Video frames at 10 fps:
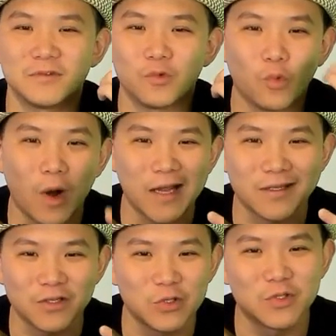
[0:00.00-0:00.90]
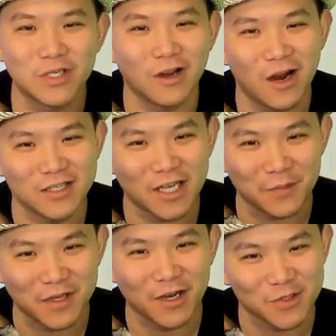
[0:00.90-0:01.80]
what new cigars
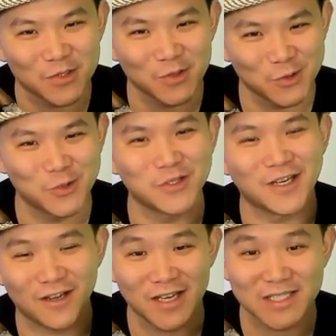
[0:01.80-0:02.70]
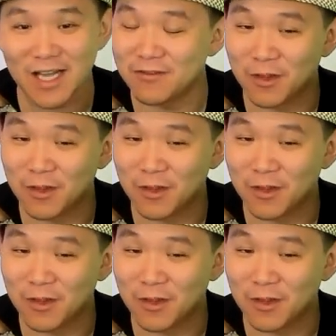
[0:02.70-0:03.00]
coming out soon and all that stuff.